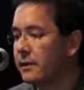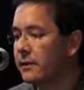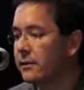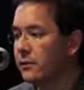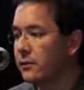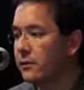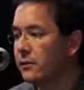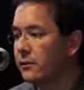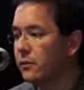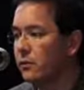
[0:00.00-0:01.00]
sort
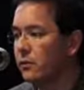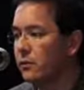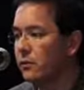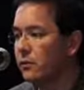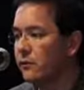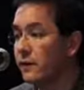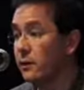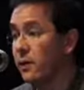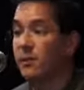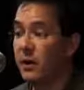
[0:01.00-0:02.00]
of
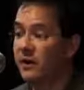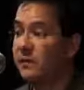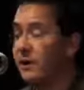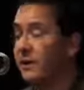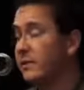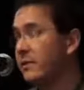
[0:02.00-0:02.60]
felt like my space,